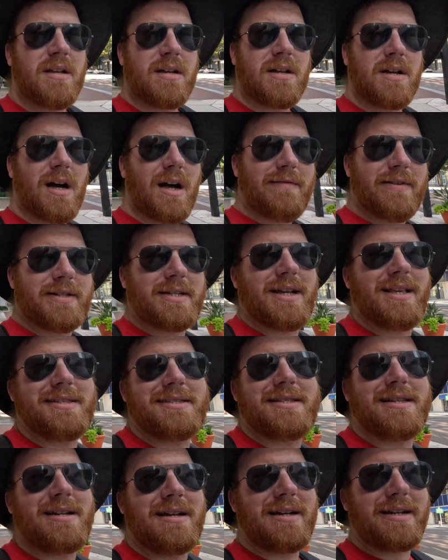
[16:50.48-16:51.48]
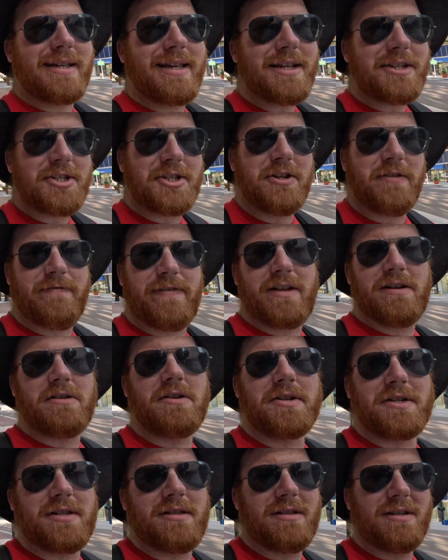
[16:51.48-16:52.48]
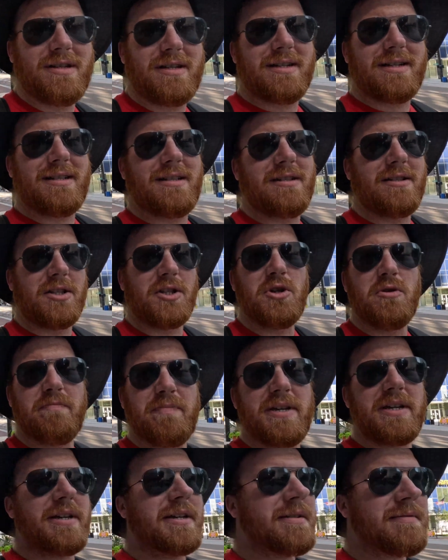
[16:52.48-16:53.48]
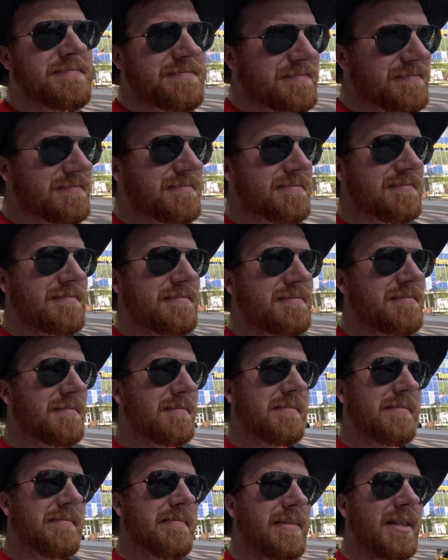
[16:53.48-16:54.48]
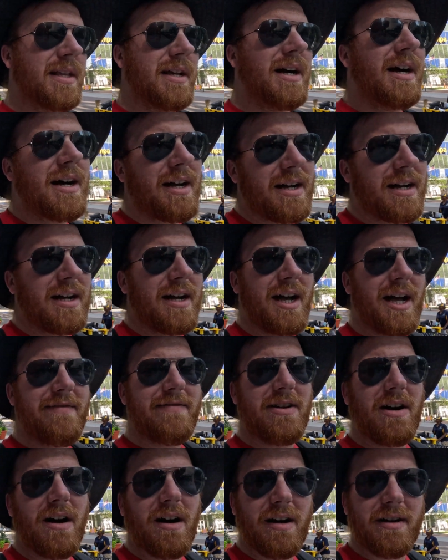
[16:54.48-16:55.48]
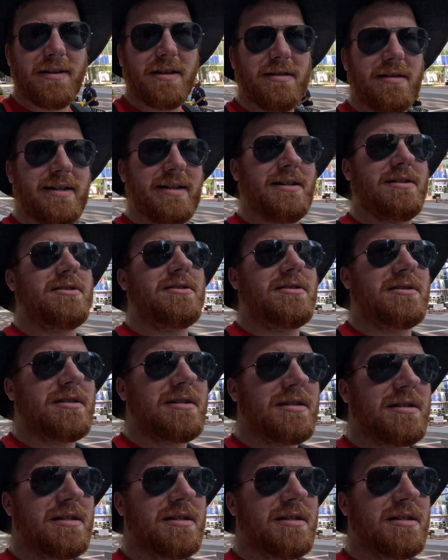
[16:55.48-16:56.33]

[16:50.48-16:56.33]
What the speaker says: Kava tends to get you feeling a little loopy. I've gotten a little